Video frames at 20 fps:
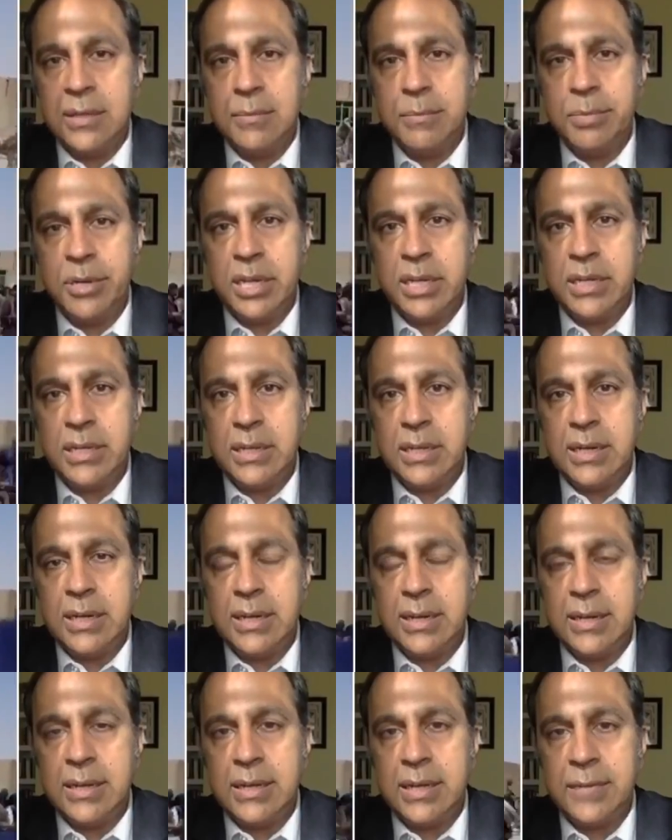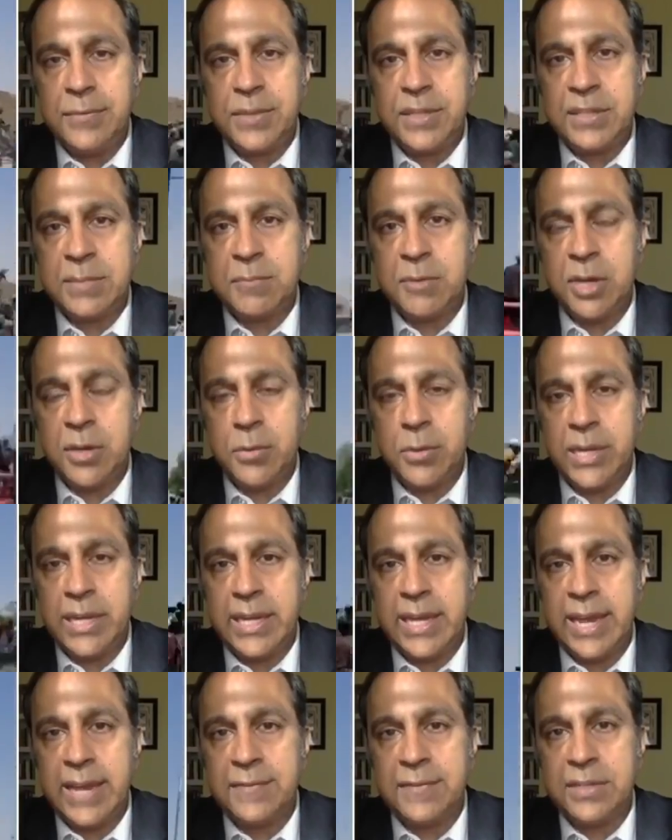But uh, at this point, we
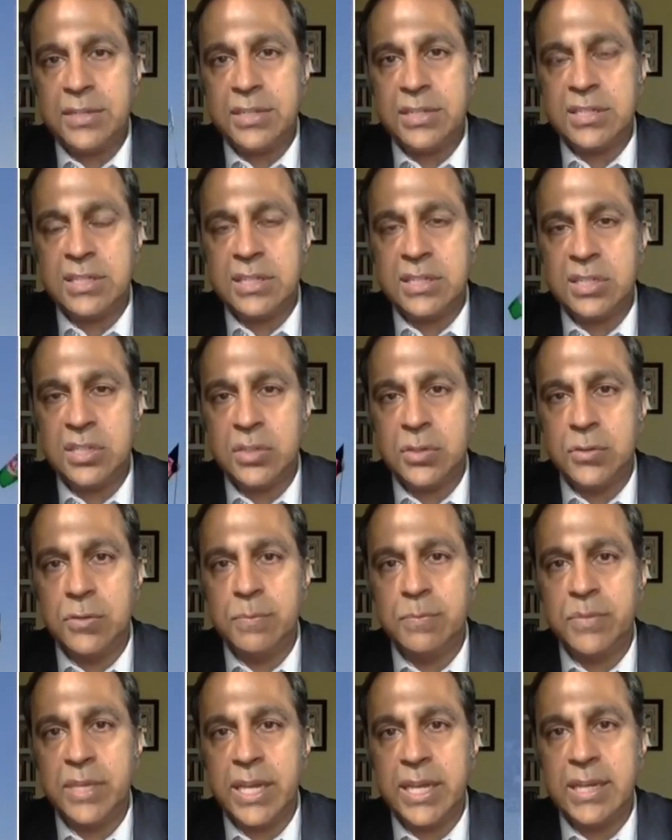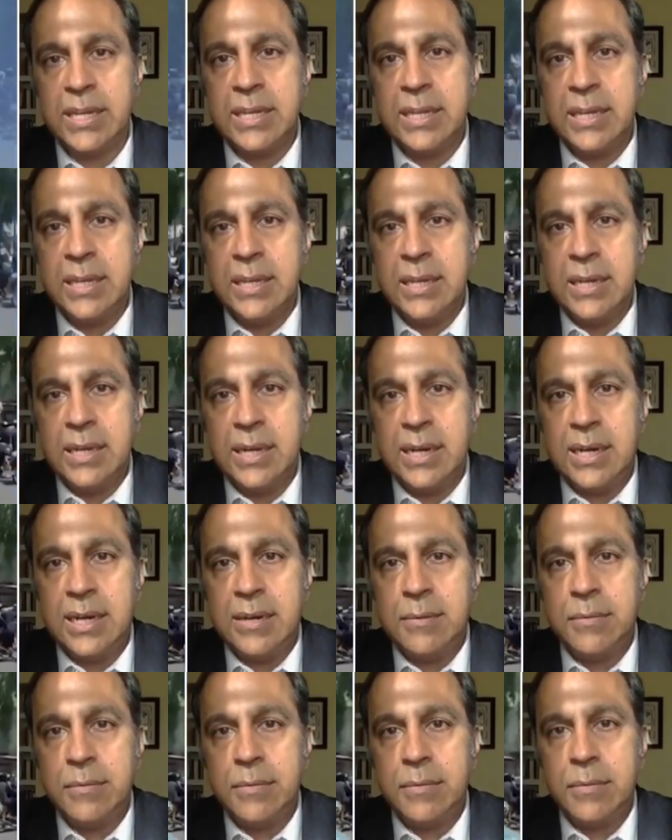have to just assume that uh,